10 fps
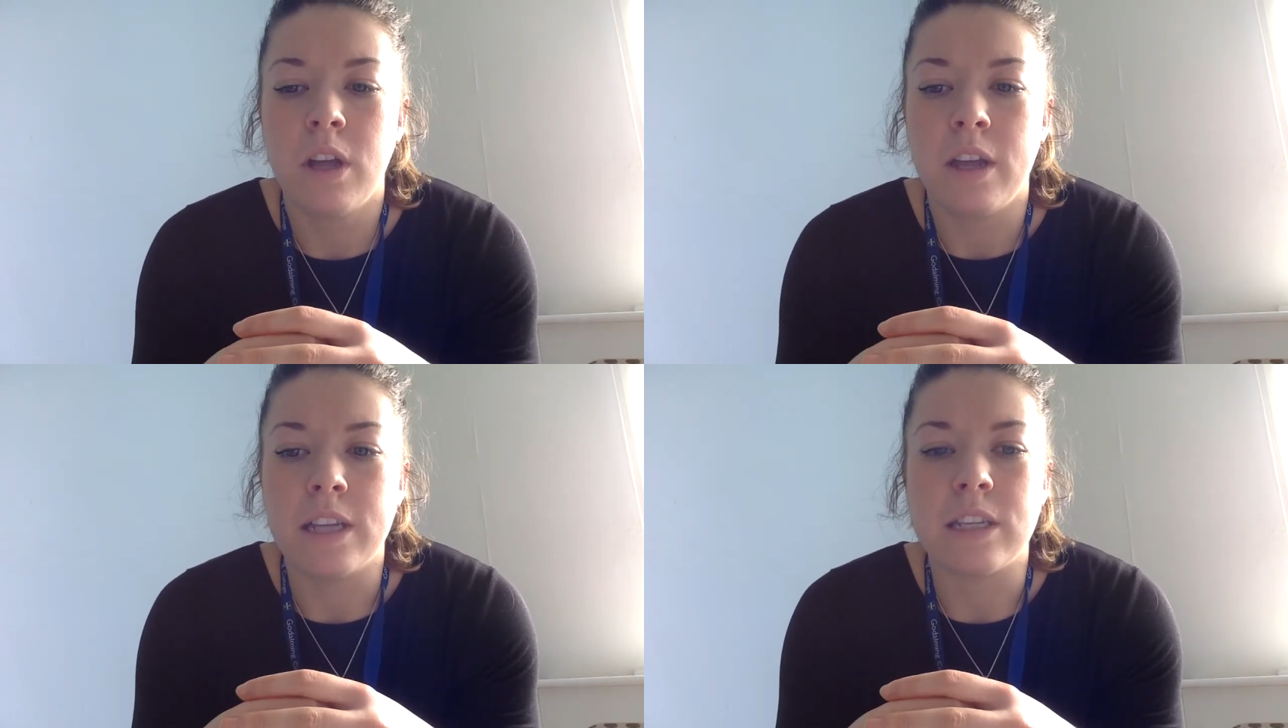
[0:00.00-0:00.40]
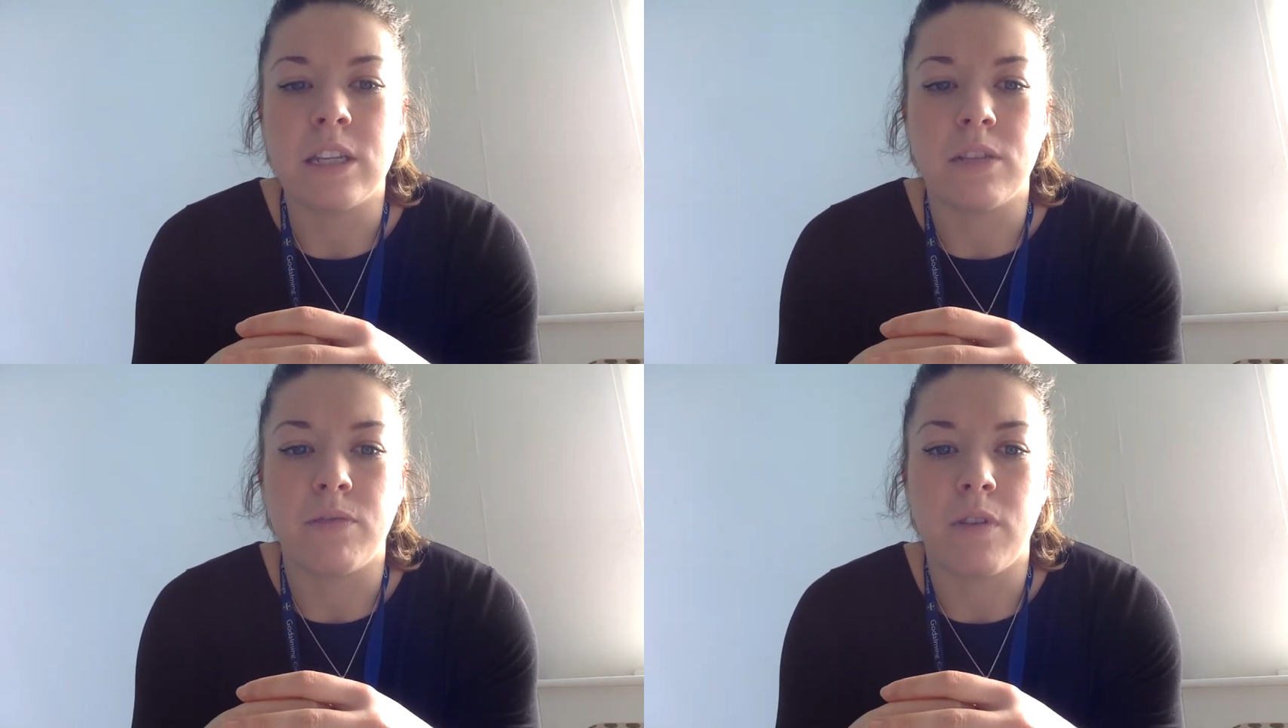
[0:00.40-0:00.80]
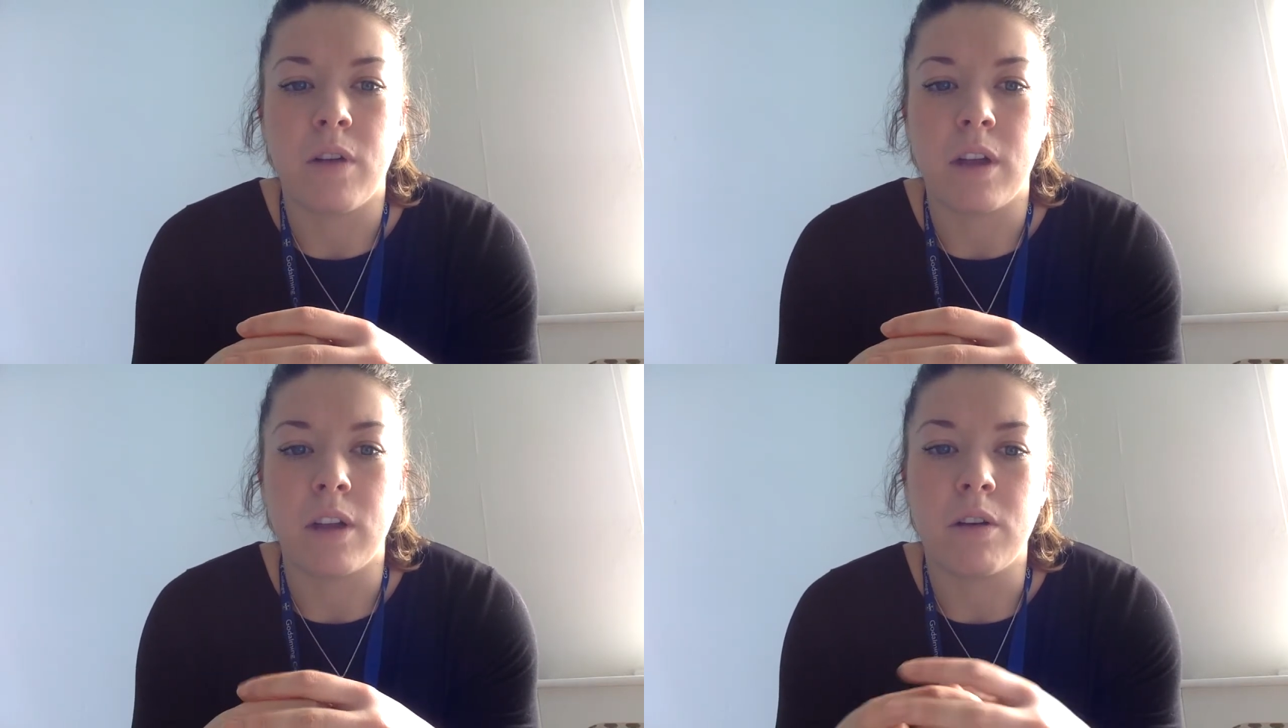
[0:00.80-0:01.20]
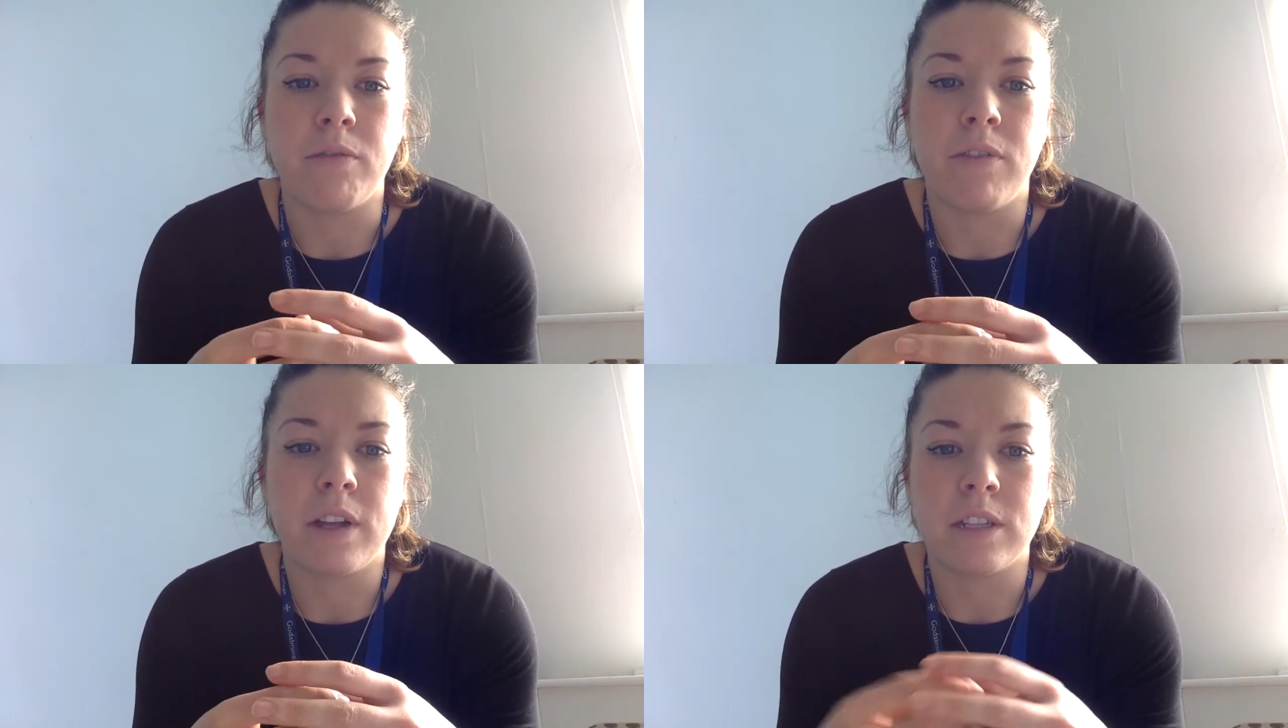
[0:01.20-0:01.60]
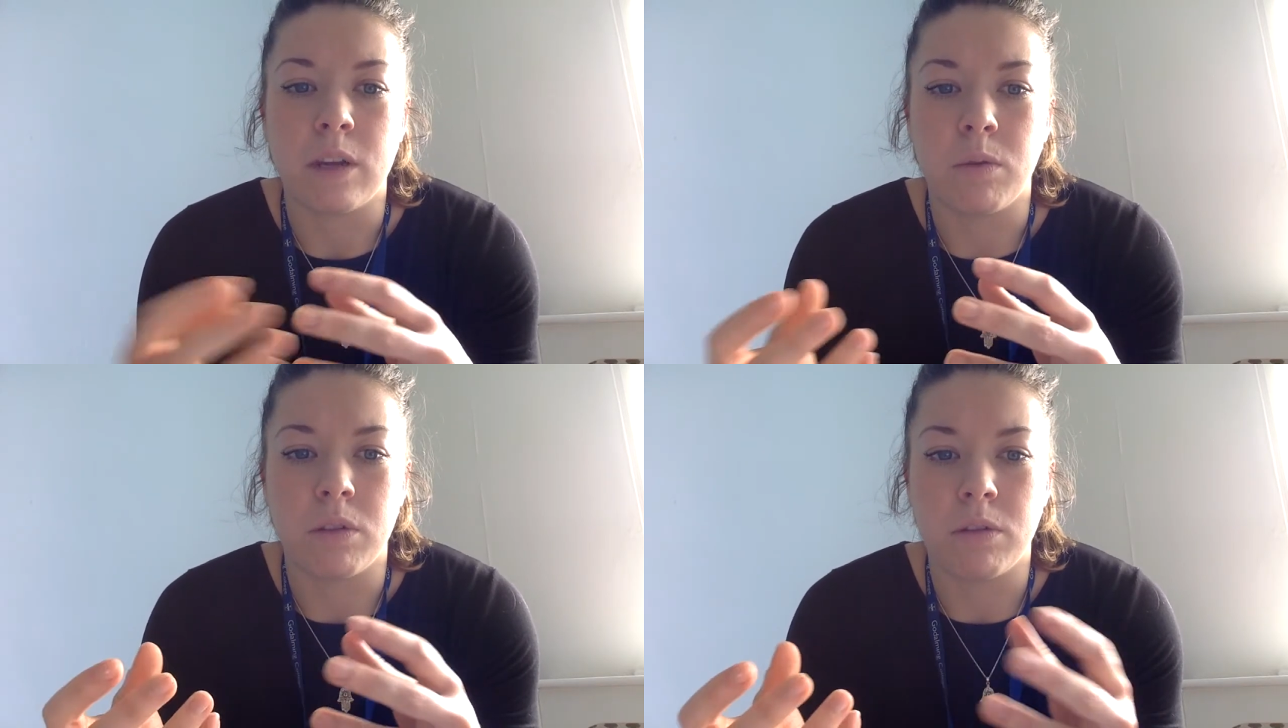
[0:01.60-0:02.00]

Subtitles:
it's interfering and conflicting with